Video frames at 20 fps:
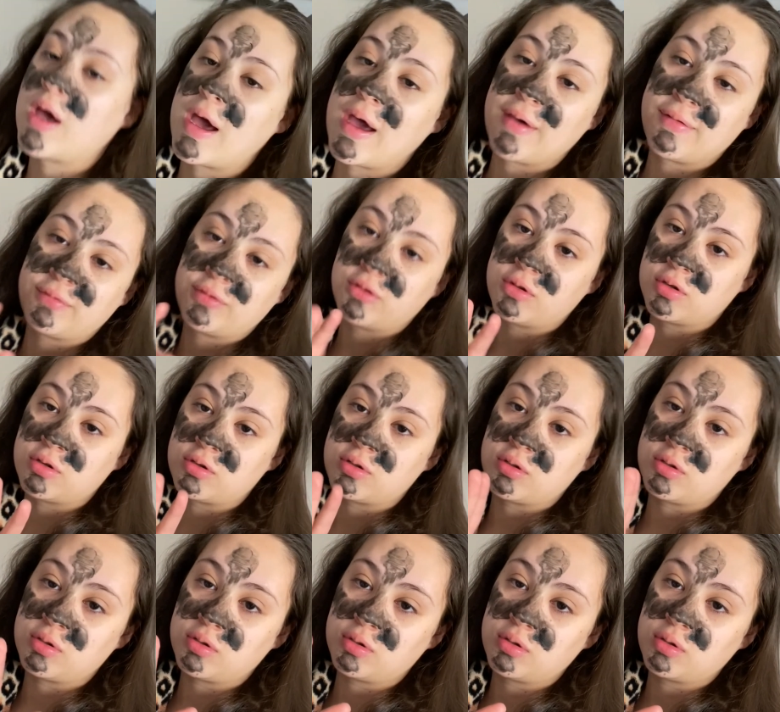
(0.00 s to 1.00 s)

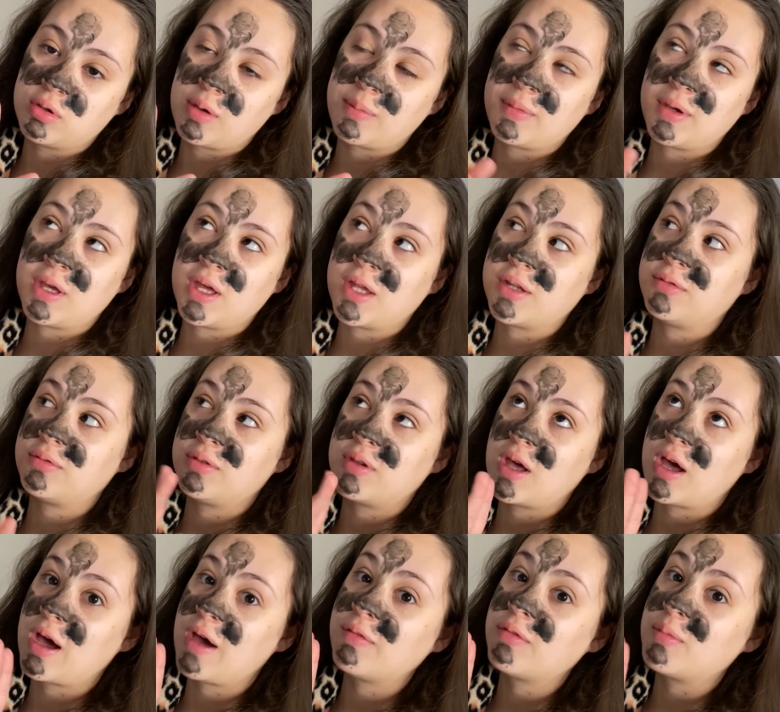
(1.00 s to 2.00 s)
after, I
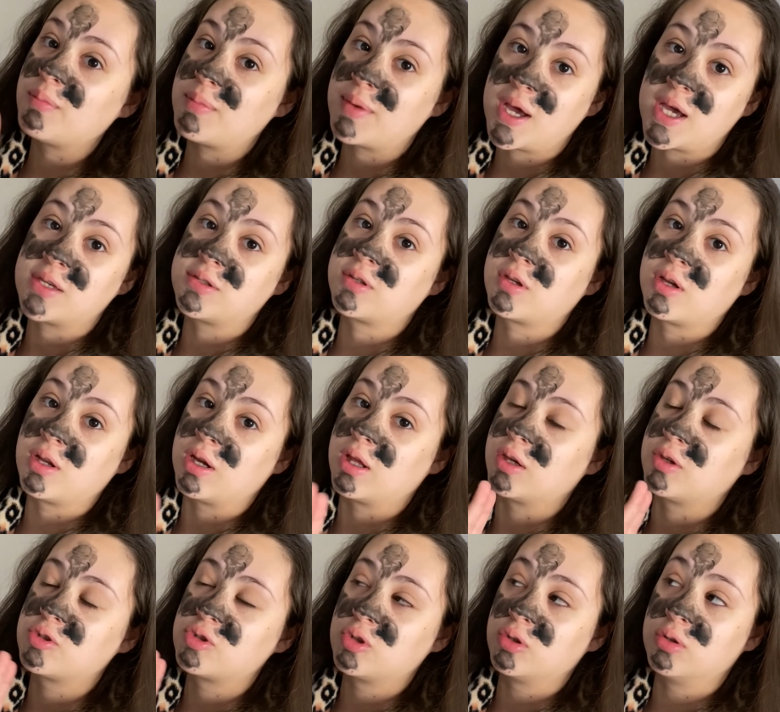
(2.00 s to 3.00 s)
haven't masked in
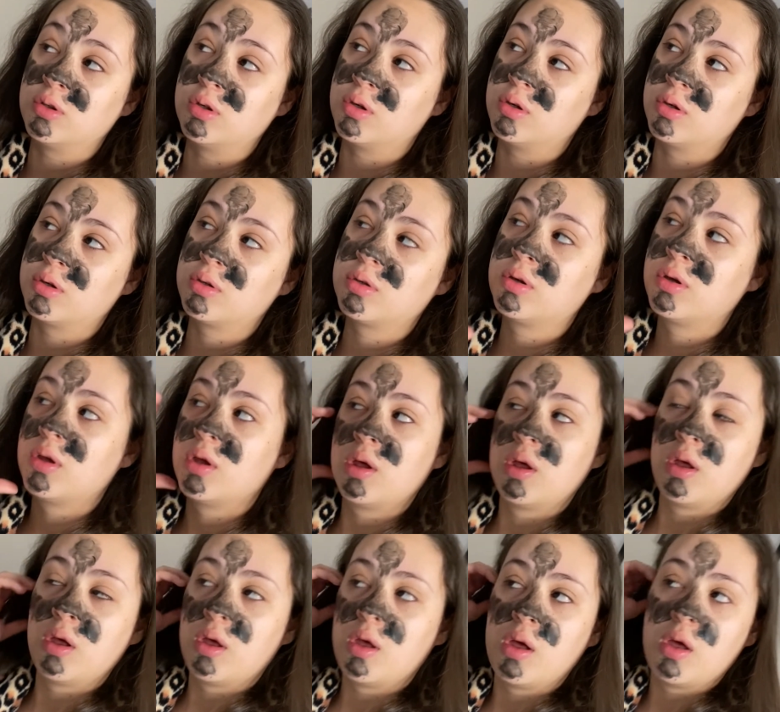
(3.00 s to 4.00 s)
like so long,
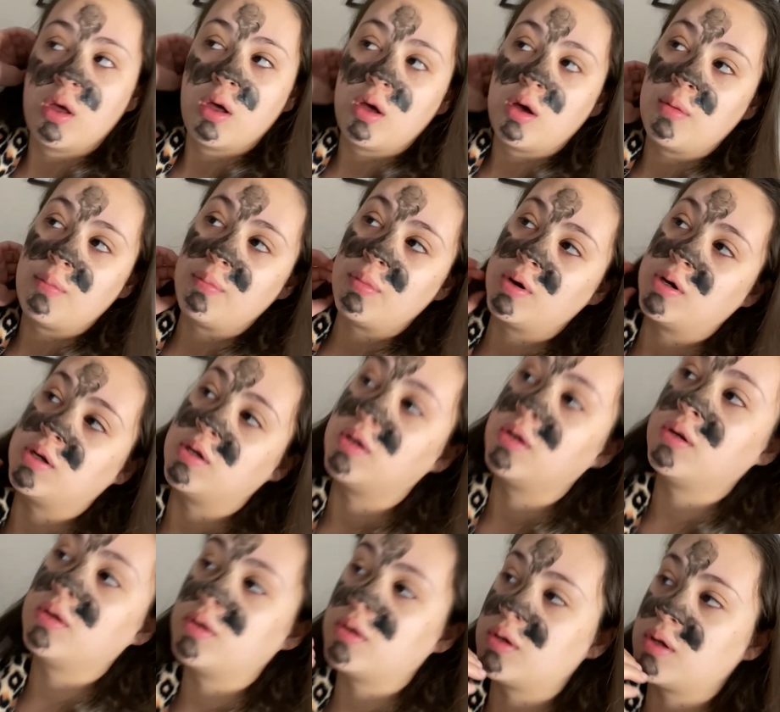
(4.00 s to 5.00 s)
but
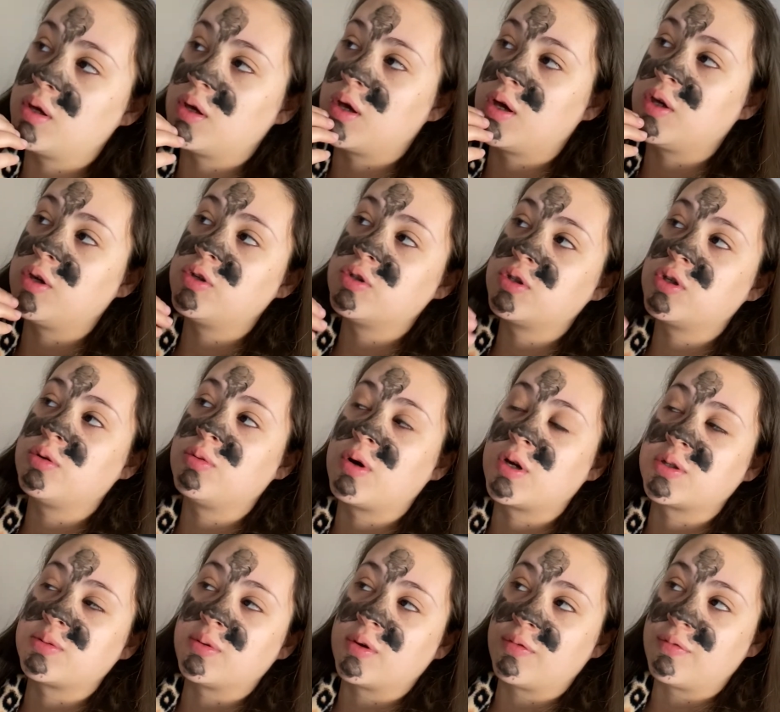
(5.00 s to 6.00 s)
I usually
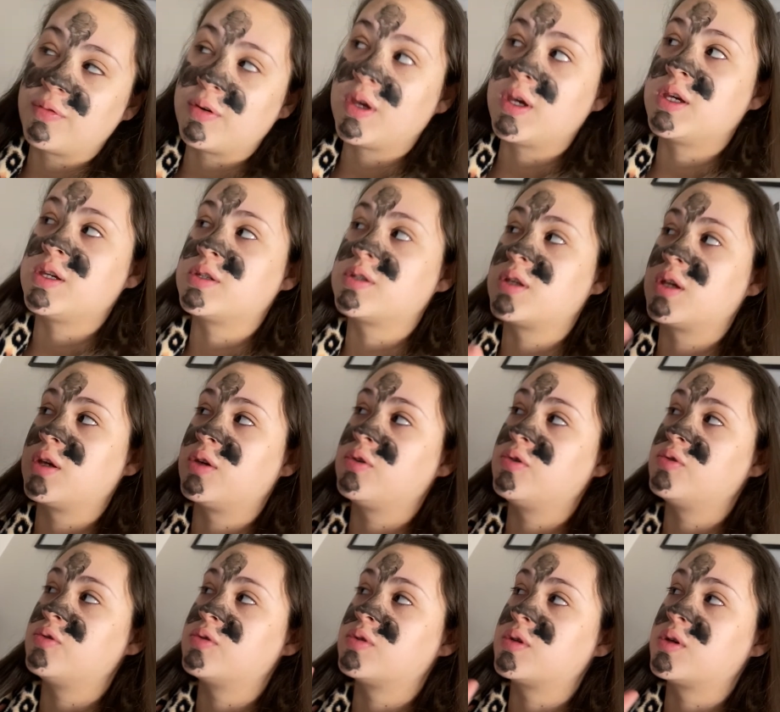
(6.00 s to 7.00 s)
wash my face, then
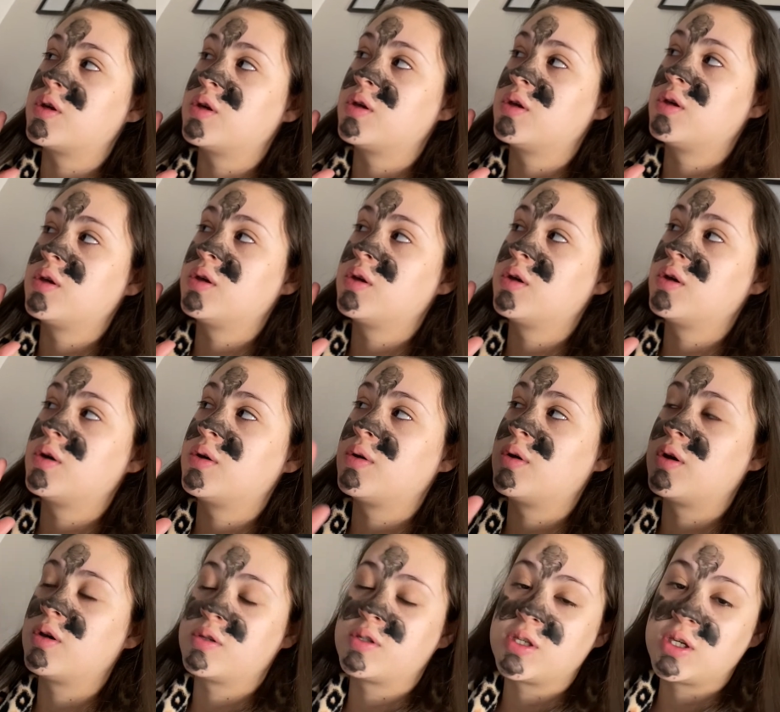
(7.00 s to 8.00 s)
use
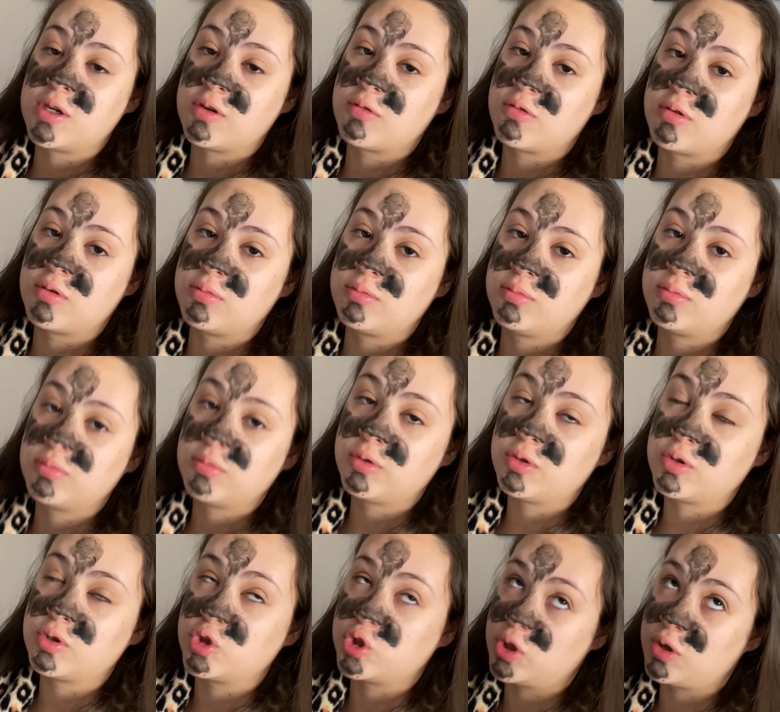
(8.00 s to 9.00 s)
a serum,
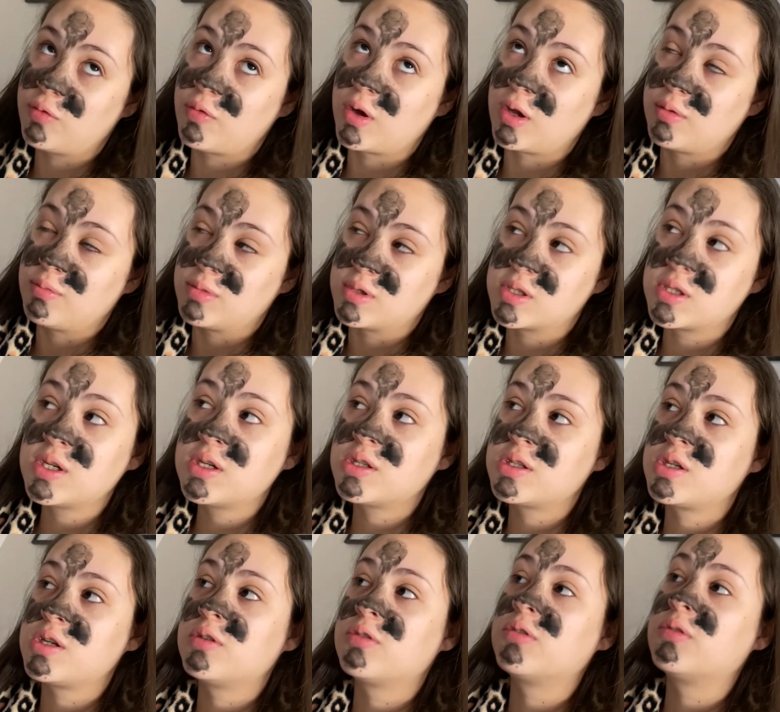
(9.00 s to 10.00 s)
usually vitamin C
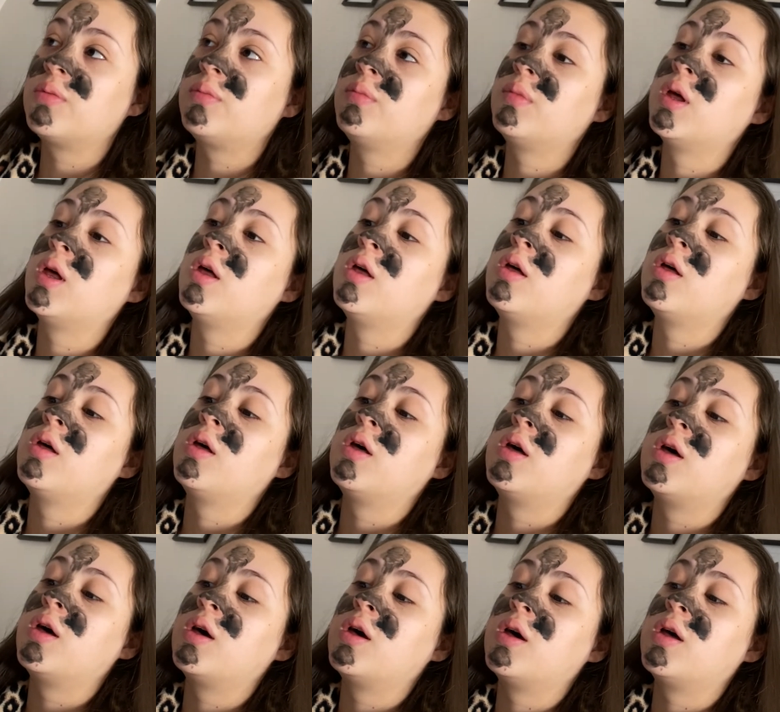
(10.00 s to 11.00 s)
serum,
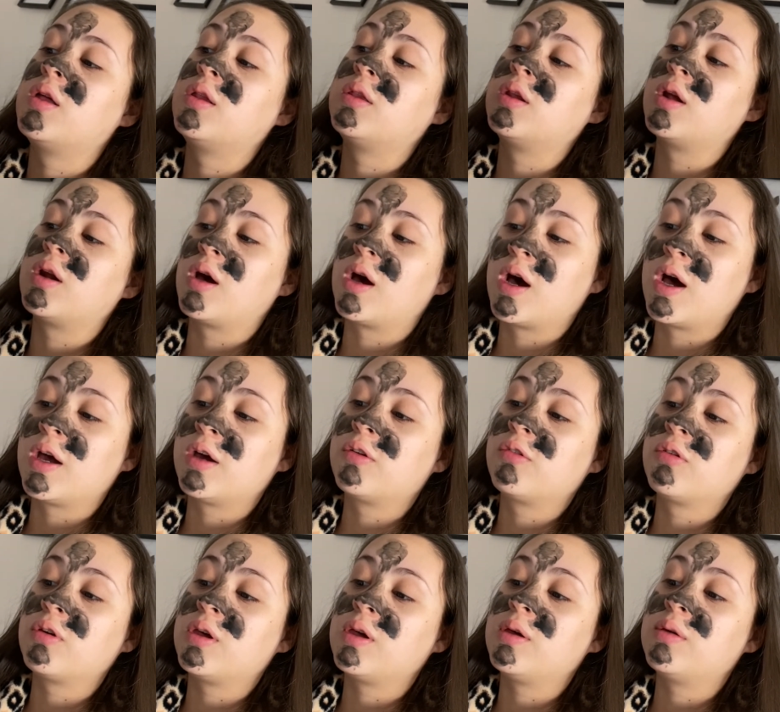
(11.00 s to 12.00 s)
then an eye
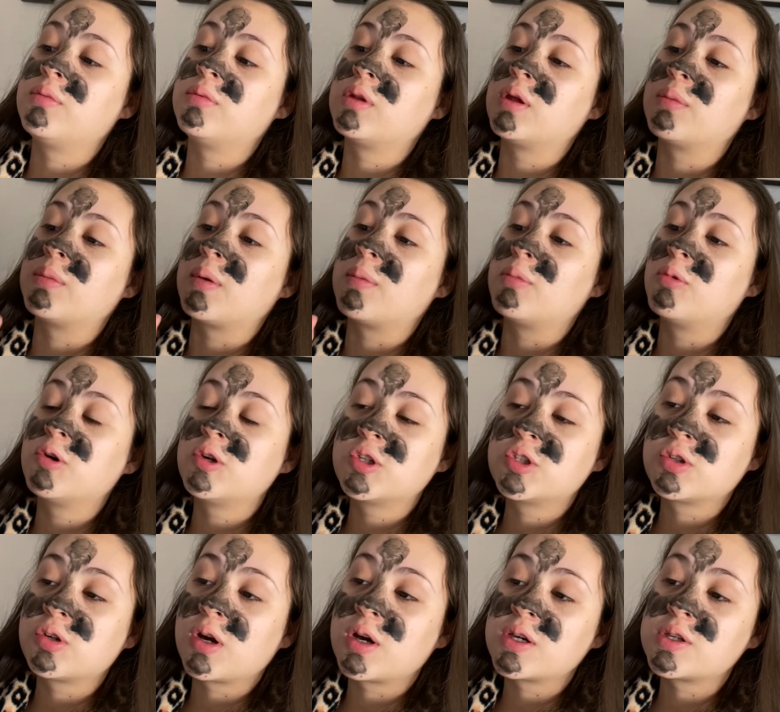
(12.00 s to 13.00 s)
cream, then my
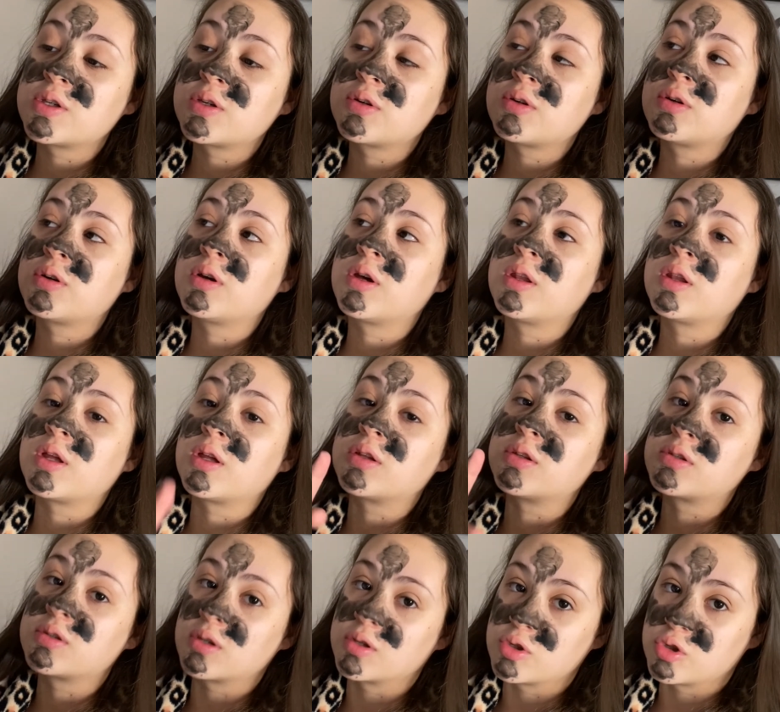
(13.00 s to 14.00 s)
moisturizer, then
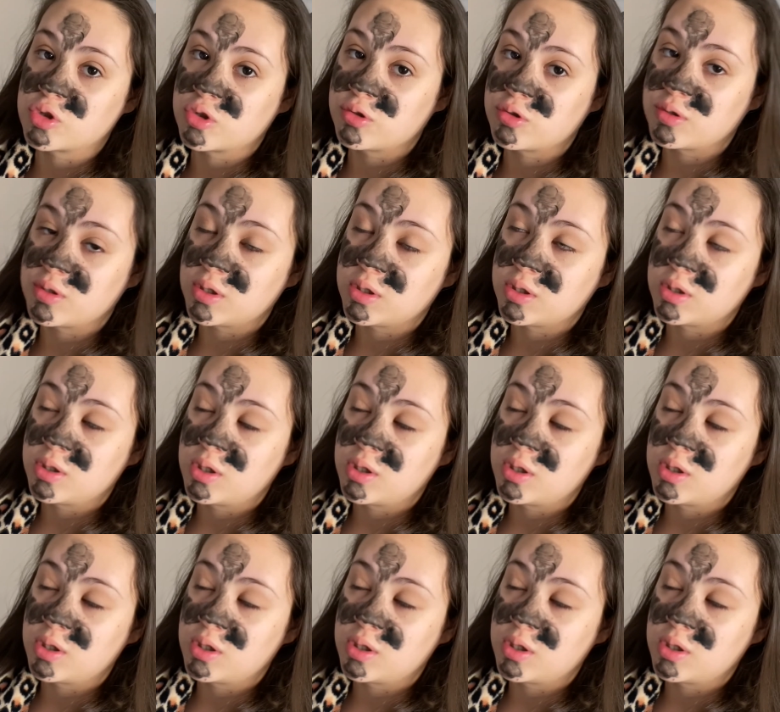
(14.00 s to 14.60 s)
sunscreen.